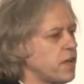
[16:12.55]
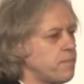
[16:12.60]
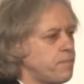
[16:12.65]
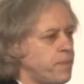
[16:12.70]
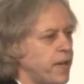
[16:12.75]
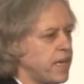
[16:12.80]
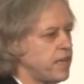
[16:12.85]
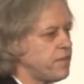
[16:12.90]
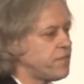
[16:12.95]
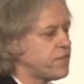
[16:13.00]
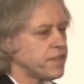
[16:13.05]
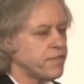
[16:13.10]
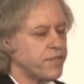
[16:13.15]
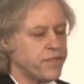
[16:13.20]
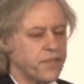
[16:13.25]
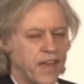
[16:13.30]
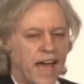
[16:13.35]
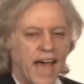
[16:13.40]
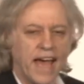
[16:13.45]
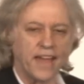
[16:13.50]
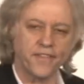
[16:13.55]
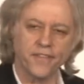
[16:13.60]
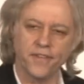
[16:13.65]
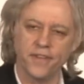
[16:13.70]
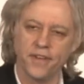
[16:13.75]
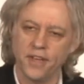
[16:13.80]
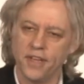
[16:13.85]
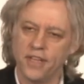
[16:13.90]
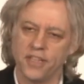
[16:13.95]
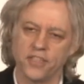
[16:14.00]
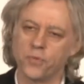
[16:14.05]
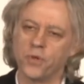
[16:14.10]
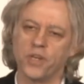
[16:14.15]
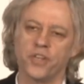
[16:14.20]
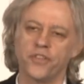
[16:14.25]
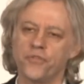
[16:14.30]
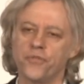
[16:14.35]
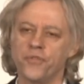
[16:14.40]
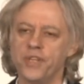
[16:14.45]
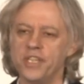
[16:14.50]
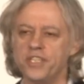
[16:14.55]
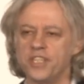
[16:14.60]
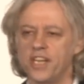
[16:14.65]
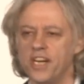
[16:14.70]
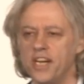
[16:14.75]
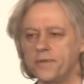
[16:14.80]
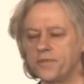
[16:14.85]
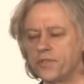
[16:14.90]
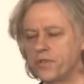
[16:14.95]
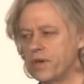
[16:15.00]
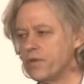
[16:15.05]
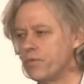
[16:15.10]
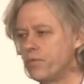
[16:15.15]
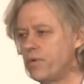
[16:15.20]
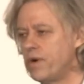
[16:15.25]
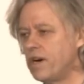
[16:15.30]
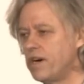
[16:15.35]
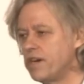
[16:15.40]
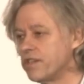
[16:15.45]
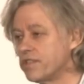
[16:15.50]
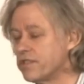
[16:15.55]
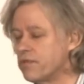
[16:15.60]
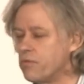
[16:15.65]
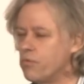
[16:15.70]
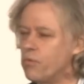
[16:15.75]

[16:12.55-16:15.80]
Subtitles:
I paid for the flat is worth three times what it was.